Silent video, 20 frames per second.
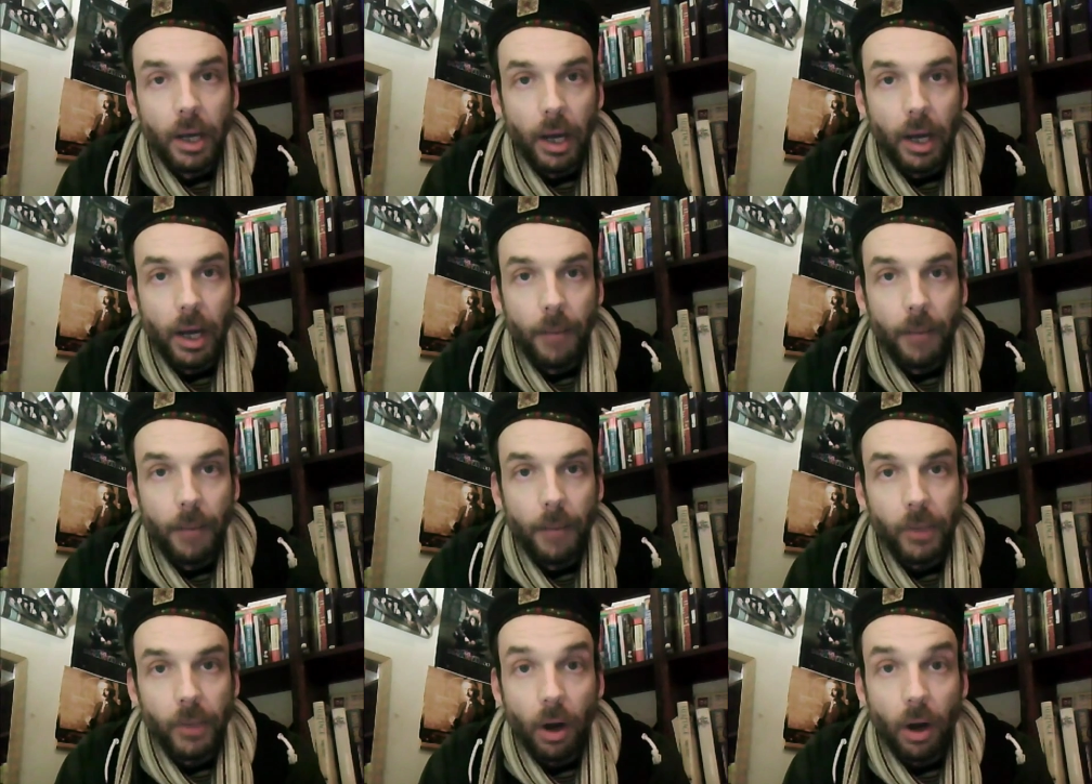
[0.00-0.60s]

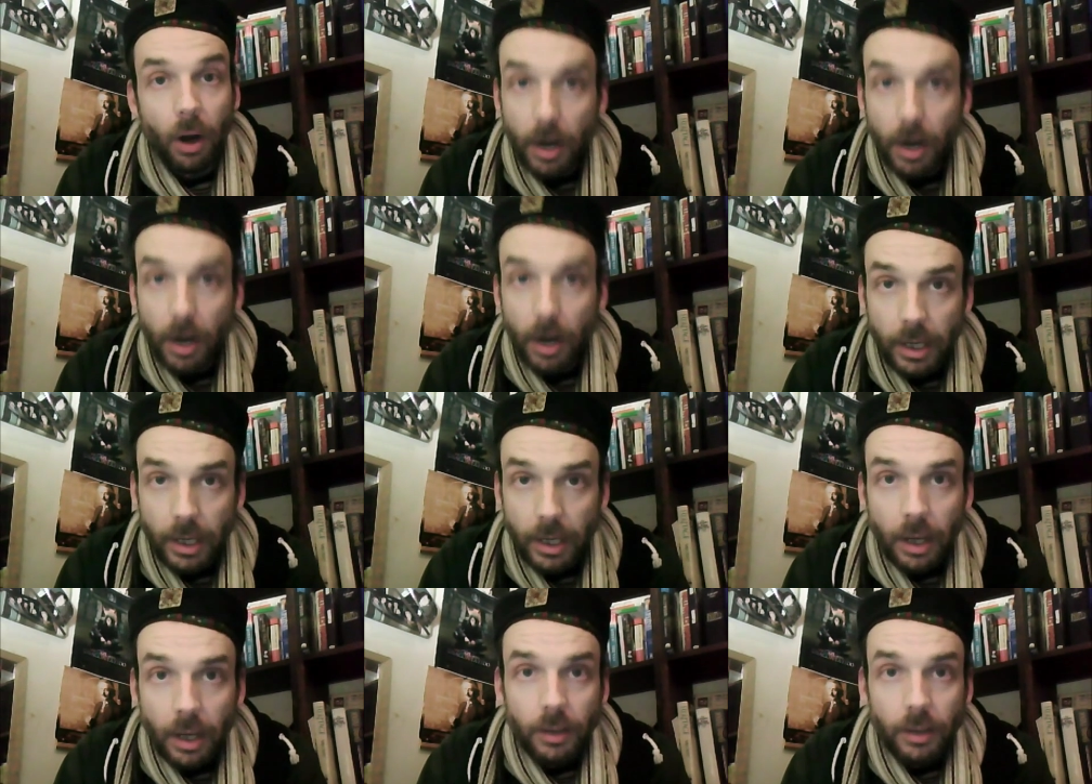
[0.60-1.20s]
Um,
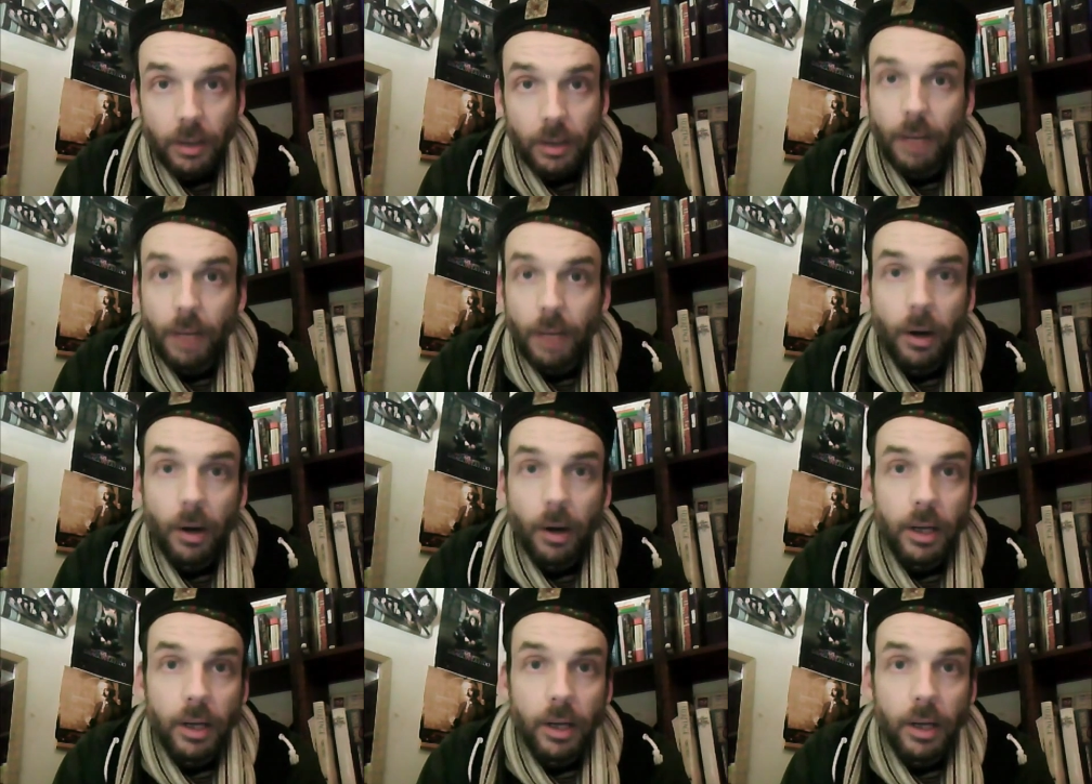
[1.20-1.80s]
Hardy, Tom
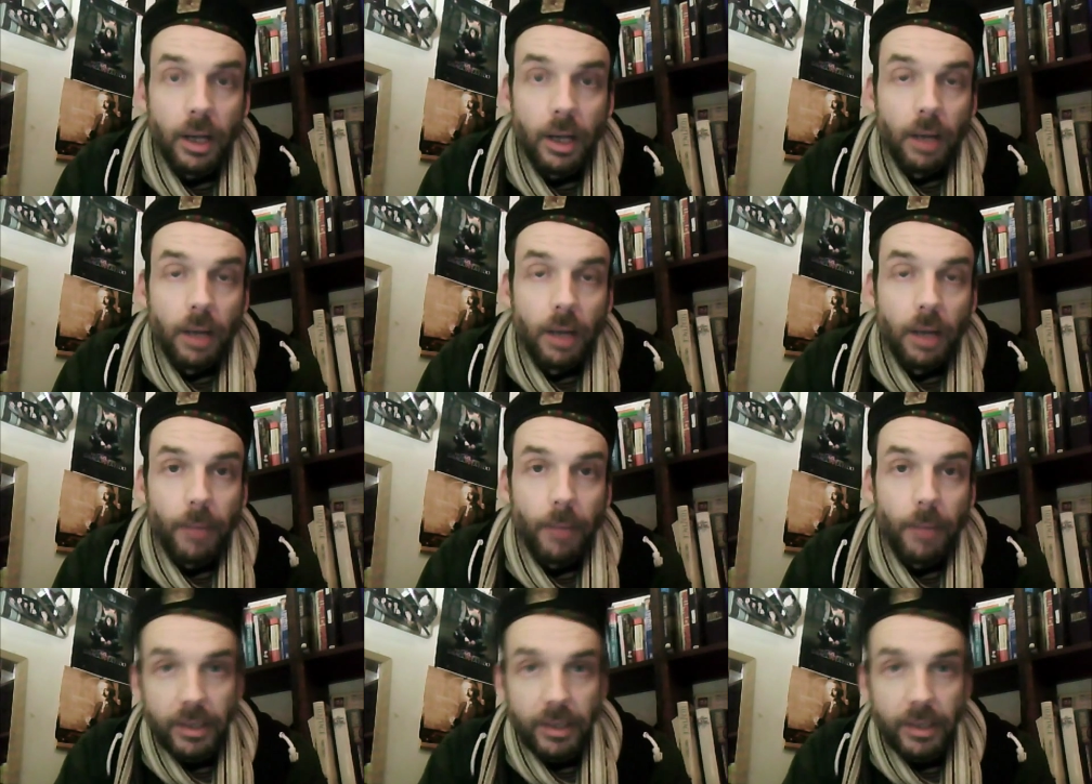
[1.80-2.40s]
Hardy,
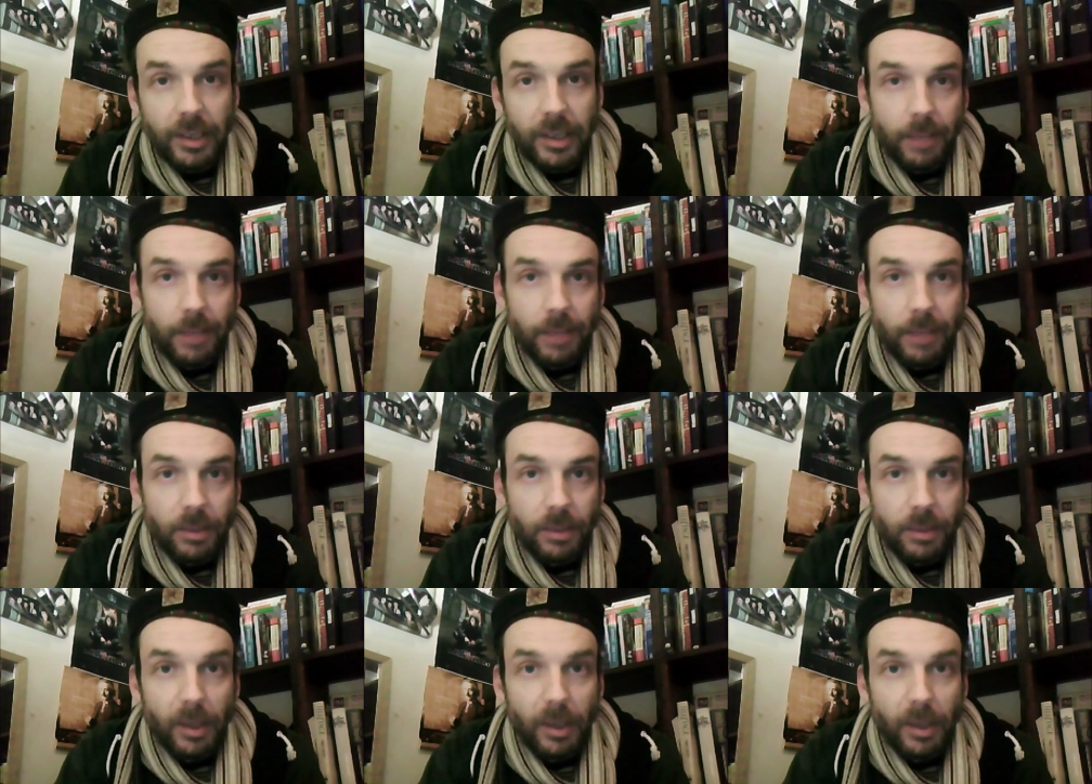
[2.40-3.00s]
basically
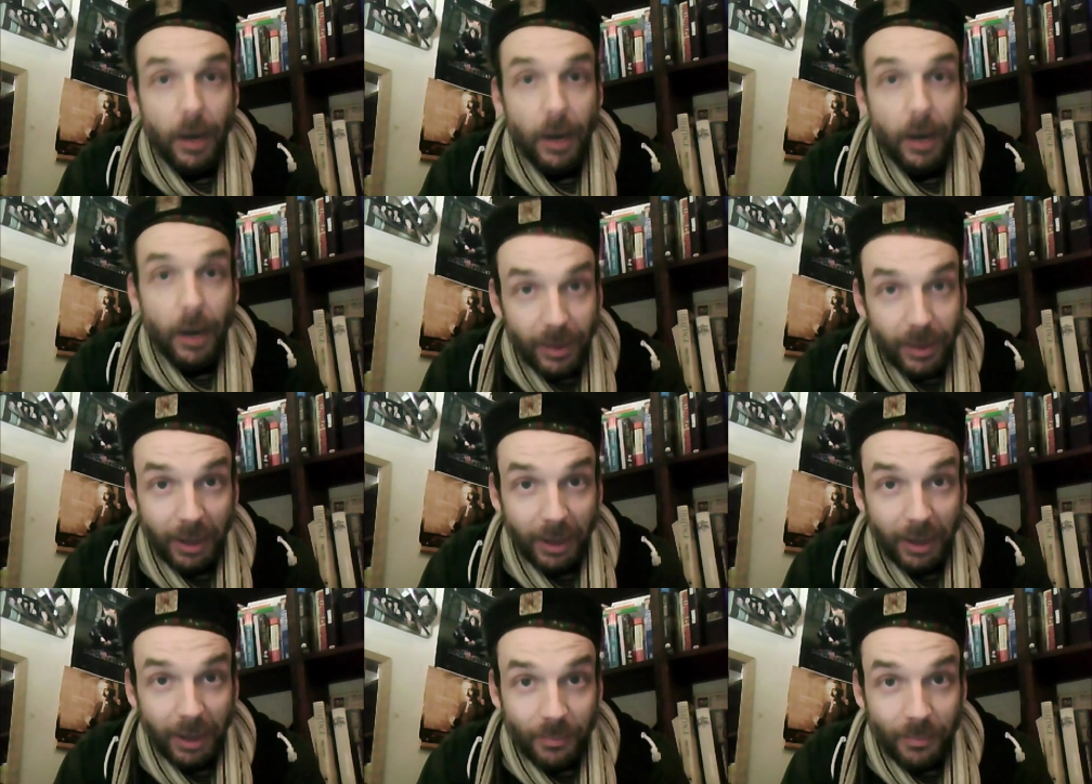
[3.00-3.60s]
seems to be in
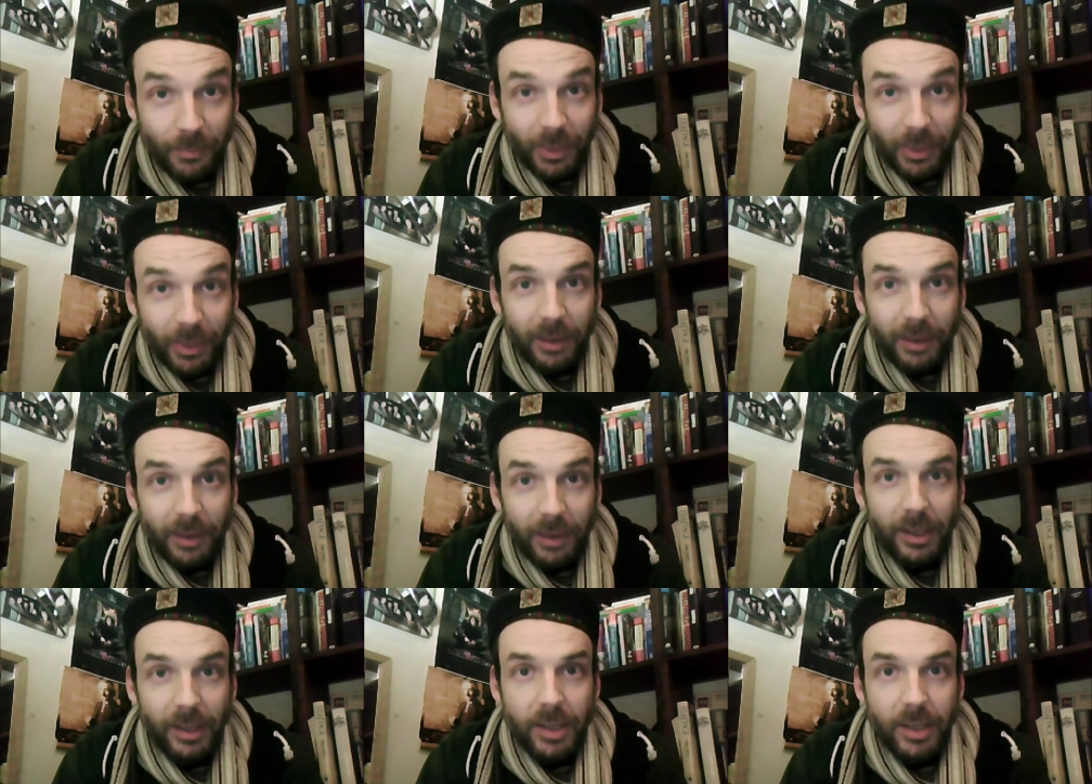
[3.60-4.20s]
everything
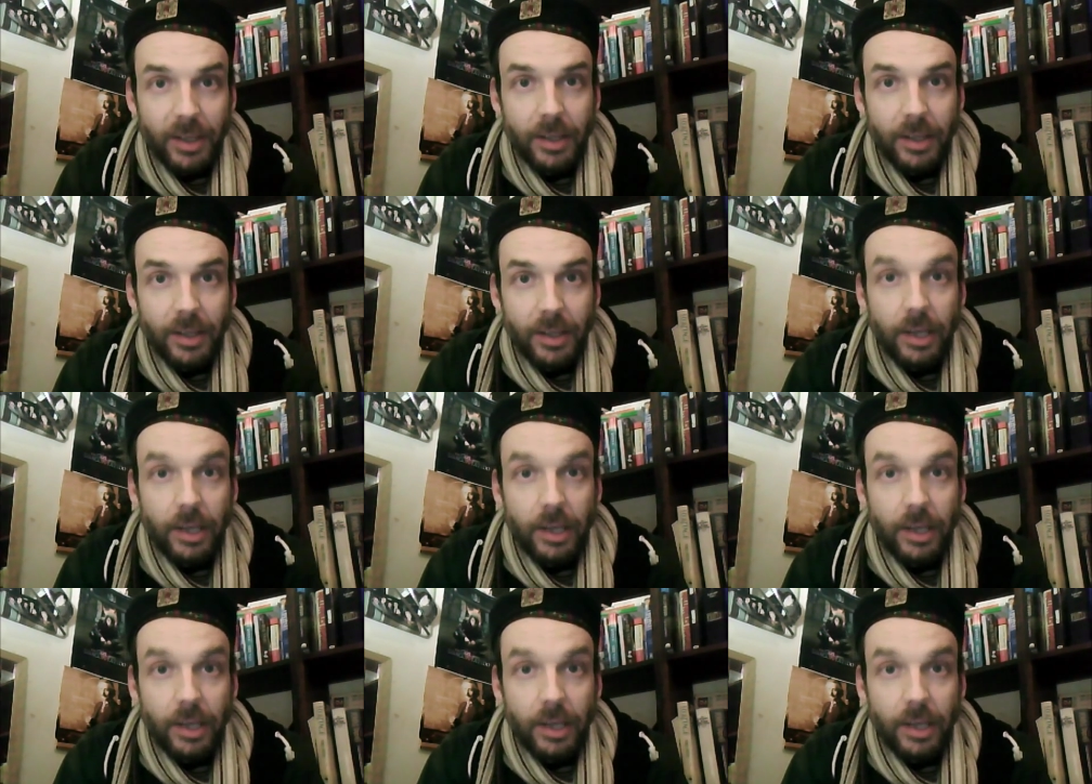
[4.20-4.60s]
these days.